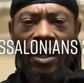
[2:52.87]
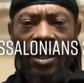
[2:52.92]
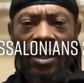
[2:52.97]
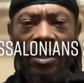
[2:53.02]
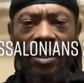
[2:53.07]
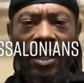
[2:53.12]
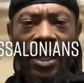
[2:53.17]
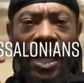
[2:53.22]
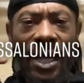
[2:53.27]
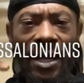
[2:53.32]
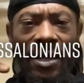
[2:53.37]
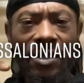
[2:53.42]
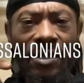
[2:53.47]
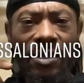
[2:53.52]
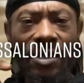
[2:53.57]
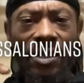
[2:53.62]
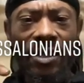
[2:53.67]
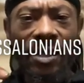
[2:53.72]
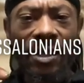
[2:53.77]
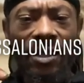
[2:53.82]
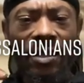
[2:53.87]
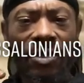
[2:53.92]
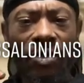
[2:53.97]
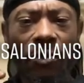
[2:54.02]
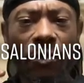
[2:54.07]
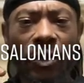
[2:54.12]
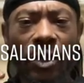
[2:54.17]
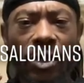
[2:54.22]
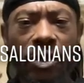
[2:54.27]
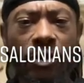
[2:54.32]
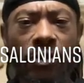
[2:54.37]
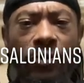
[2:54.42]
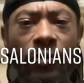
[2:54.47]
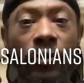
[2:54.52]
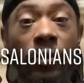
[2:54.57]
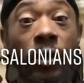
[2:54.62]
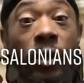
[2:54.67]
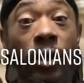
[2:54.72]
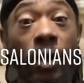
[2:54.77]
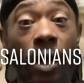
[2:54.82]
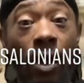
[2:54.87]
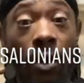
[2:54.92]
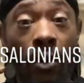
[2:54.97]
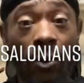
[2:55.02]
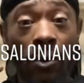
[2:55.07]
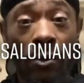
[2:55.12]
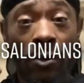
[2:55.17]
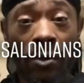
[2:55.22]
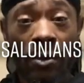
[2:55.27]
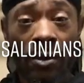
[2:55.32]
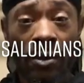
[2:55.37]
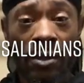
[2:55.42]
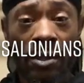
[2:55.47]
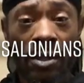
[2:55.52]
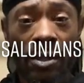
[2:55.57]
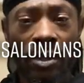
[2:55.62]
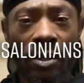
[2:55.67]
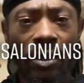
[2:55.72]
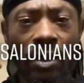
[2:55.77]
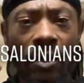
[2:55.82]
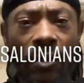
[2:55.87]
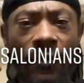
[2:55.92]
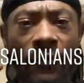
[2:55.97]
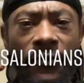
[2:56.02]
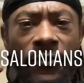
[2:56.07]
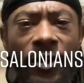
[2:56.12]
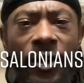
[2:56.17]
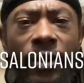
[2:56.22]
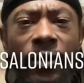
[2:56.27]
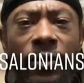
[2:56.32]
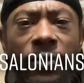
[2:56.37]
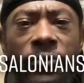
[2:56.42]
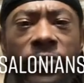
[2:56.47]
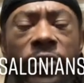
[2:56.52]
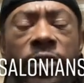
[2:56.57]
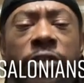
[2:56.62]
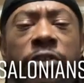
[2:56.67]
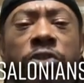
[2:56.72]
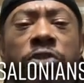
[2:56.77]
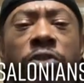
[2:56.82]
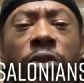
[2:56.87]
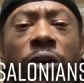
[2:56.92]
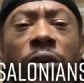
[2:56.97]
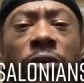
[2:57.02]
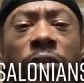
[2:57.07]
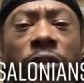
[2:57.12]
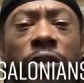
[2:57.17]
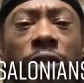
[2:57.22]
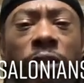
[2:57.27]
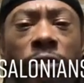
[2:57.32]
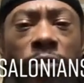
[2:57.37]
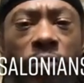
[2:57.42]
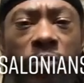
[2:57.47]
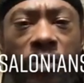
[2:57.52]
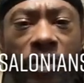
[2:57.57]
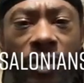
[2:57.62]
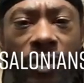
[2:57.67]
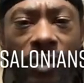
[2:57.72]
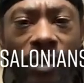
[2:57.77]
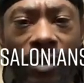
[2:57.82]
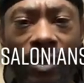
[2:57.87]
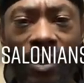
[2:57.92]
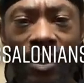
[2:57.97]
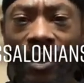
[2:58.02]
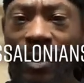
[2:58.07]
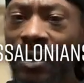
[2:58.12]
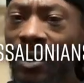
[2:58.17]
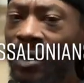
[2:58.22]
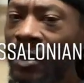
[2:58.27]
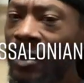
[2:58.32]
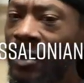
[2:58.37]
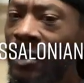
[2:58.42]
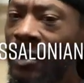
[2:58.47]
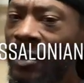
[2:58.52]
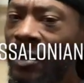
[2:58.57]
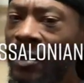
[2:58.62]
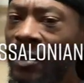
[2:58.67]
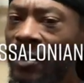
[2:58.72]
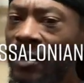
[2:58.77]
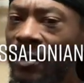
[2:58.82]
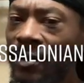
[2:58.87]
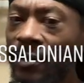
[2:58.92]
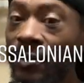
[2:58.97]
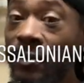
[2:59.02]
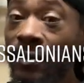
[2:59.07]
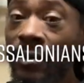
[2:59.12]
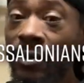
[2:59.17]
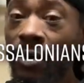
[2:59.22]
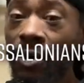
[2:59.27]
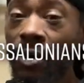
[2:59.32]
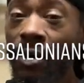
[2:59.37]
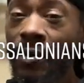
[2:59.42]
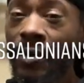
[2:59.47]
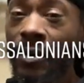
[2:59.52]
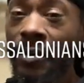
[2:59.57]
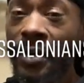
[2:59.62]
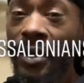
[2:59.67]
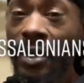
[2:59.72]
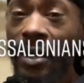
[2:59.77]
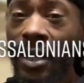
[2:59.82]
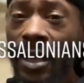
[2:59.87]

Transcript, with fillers: you got to stick to what you know so you don't fall for the strong delusion. Glory be to